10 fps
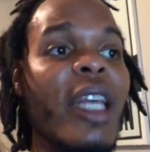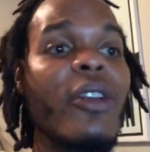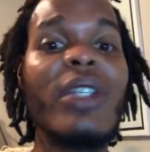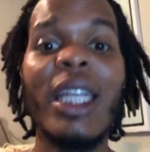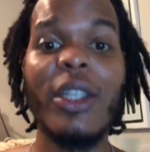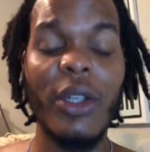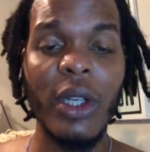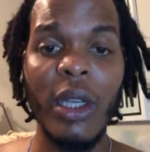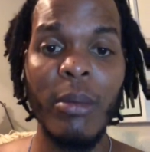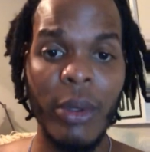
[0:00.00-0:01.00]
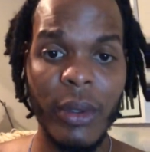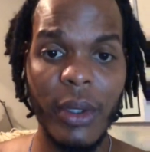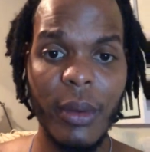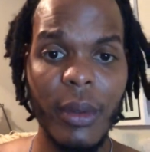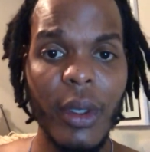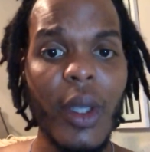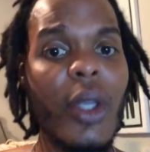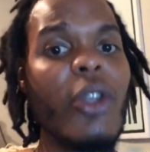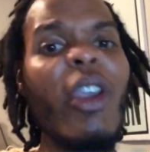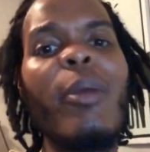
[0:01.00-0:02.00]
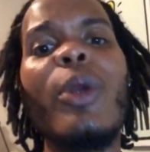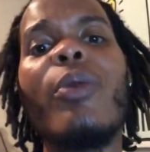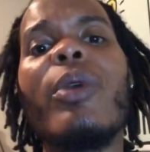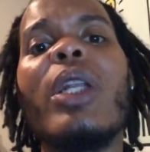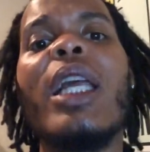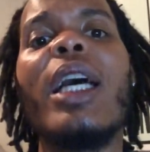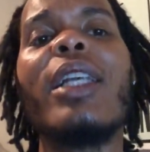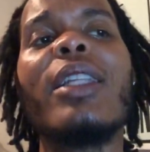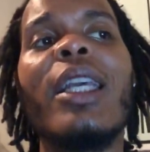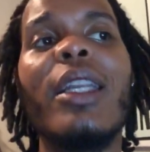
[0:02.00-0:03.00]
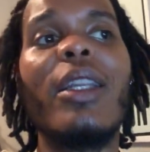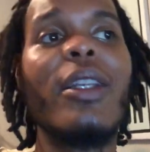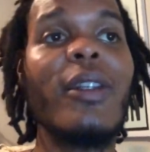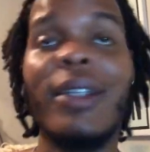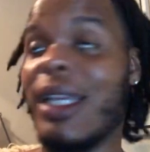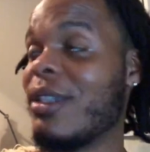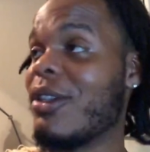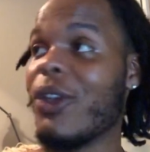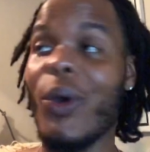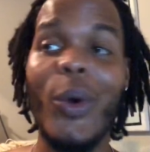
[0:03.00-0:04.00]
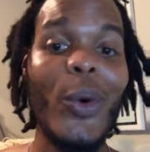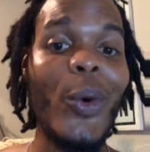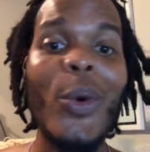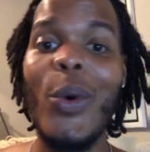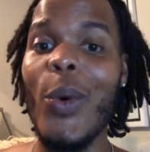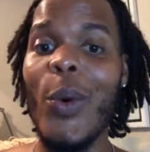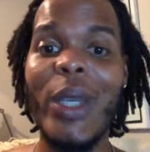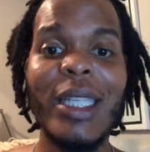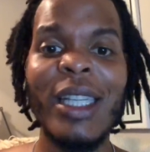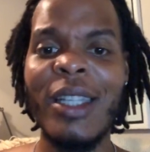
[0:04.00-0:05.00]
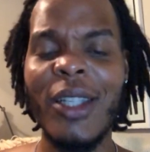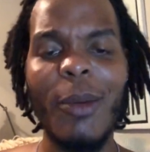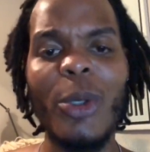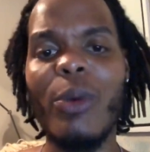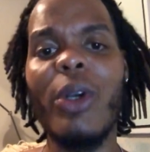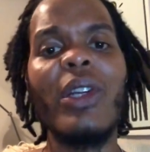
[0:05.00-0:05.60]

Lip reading: into numbers, you're able to realize that that's the whole existence of this world,